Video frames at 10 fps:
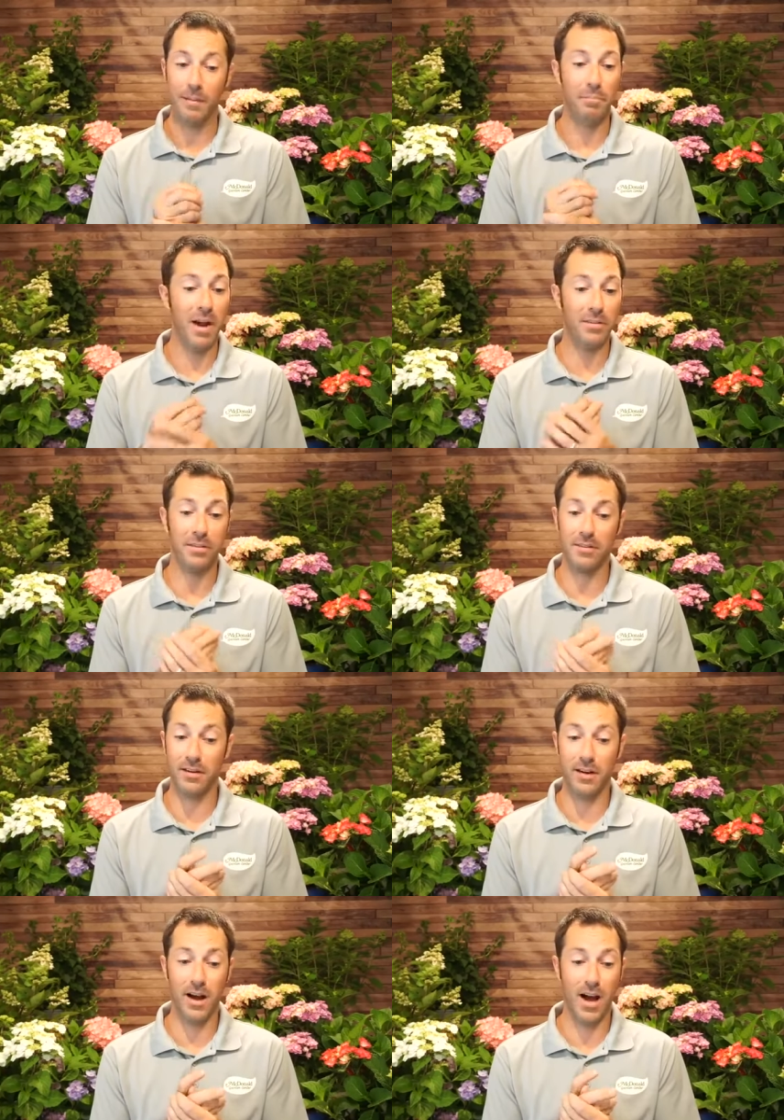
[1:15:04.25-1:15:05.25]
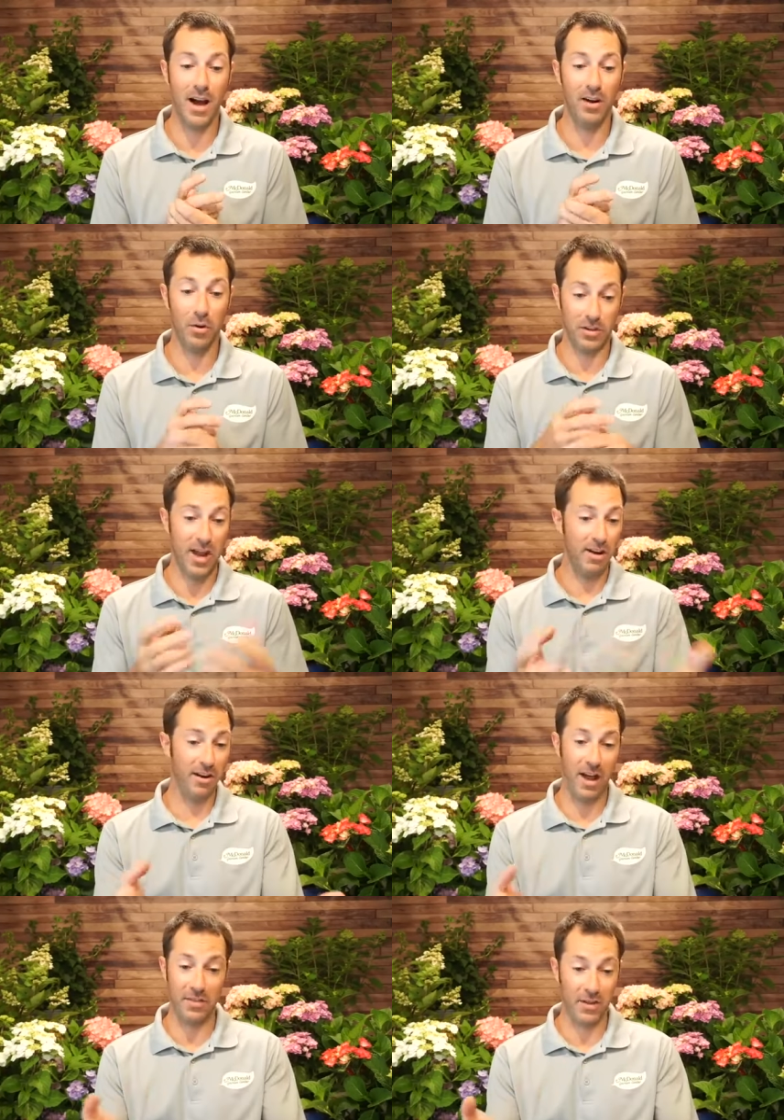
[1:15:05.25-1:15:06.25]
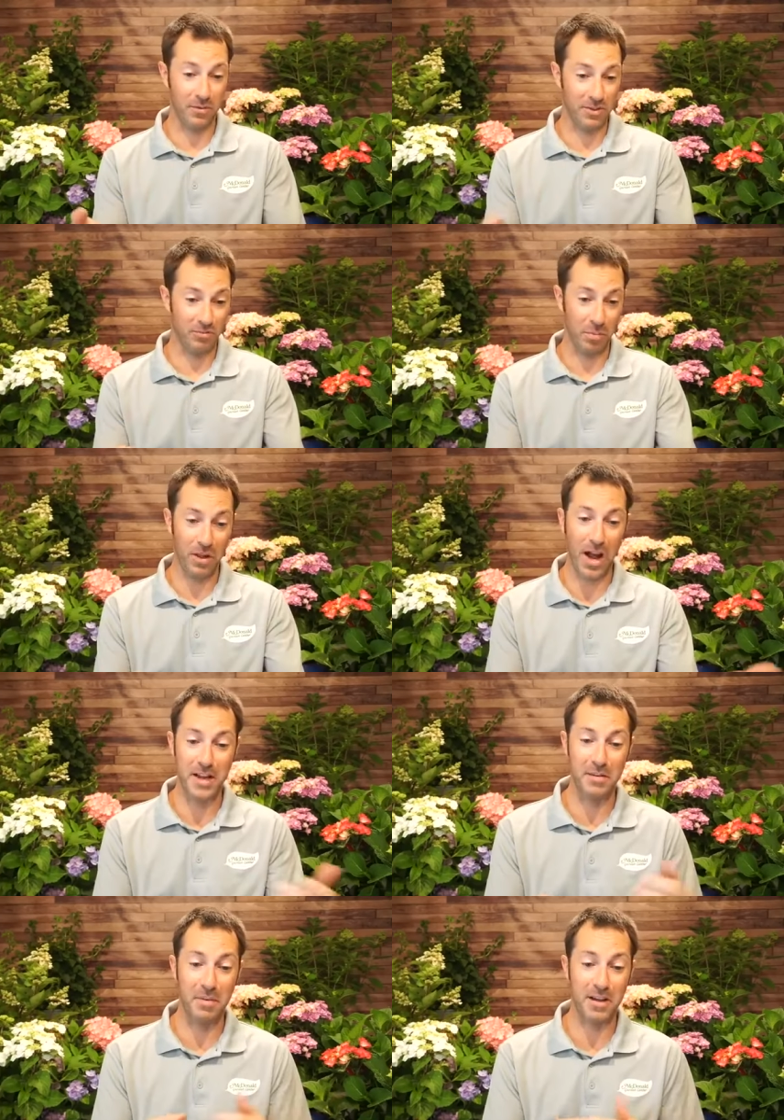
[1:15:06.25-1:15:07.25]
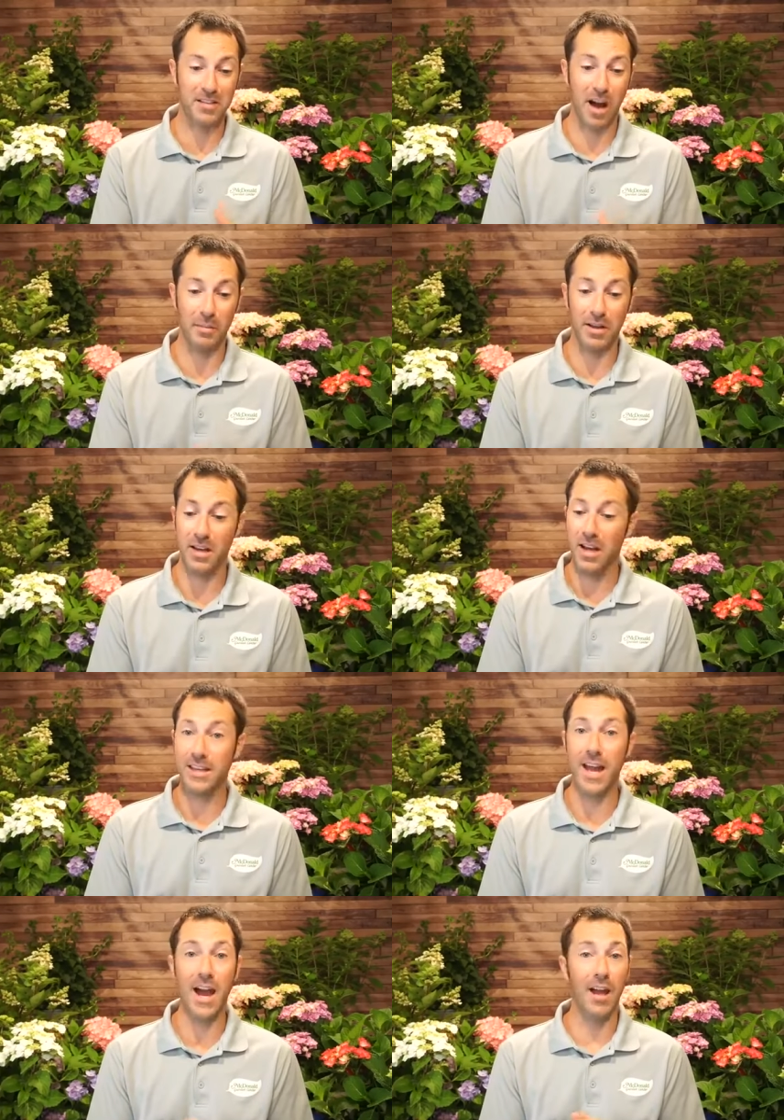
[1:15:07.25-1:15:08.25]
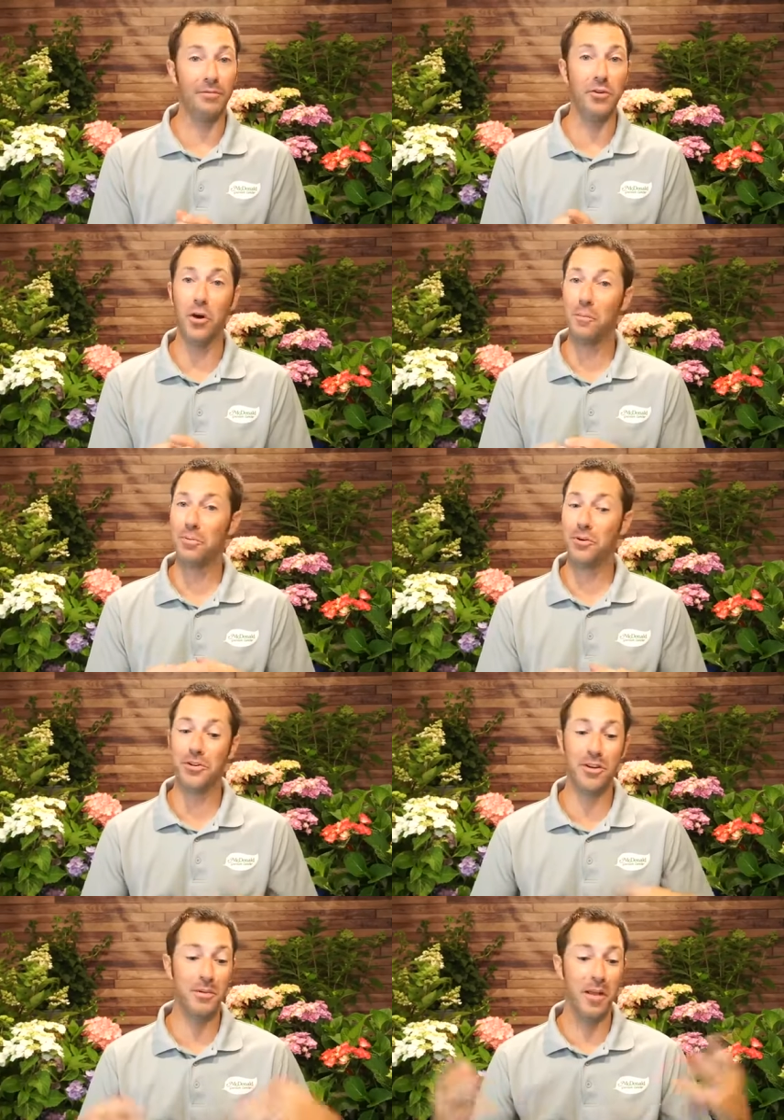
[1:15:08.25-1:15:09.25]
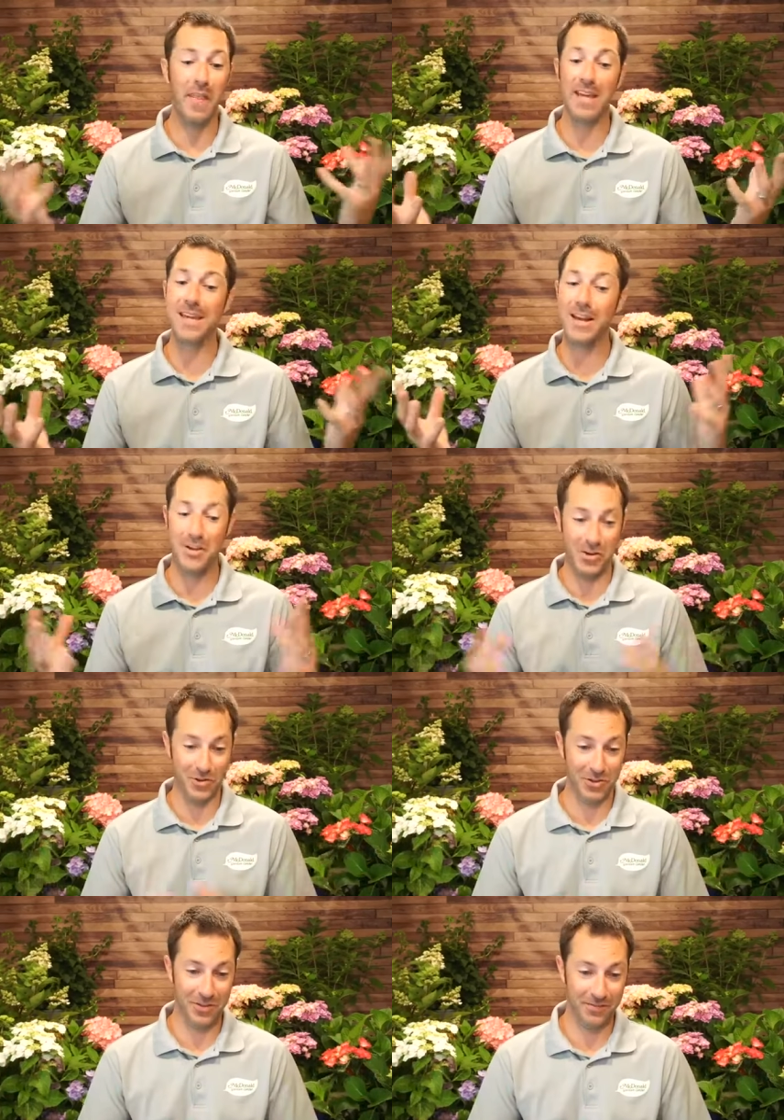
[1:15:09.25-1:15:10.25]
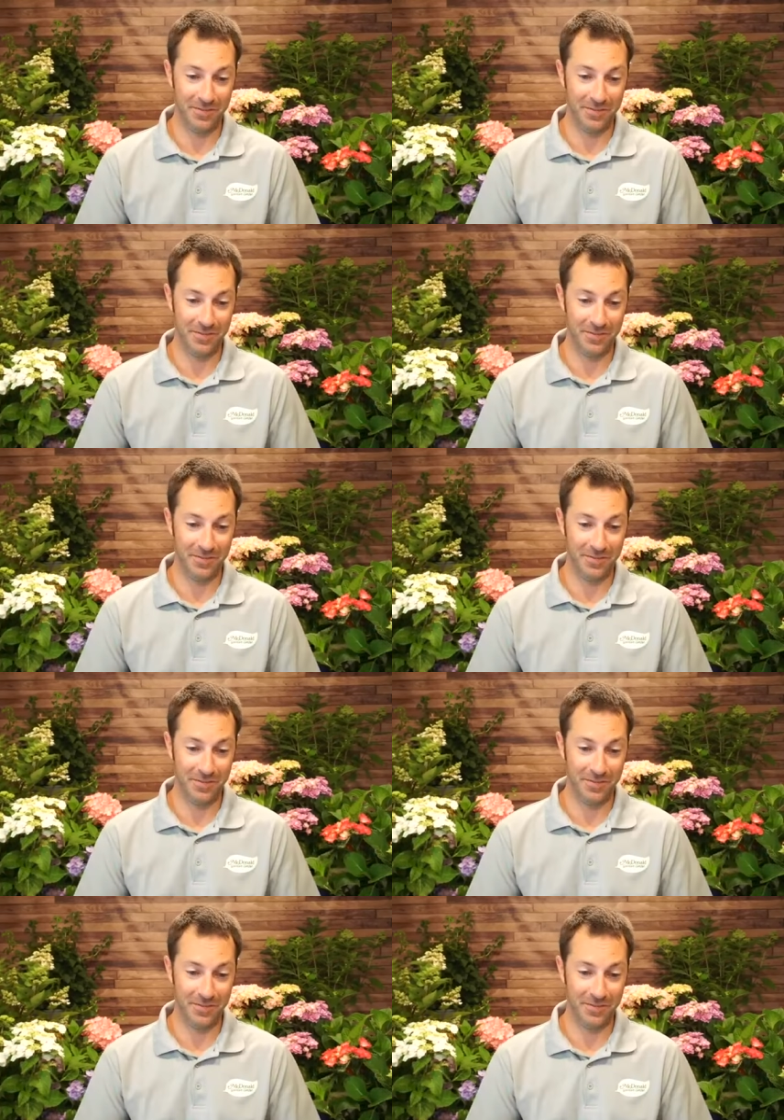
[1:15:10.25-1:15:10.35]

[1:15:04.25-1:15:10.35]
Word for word: Beth, uh, or Karen, I think, was replying to Beth's comment. Yeah, if you don't prune them, they can get huge.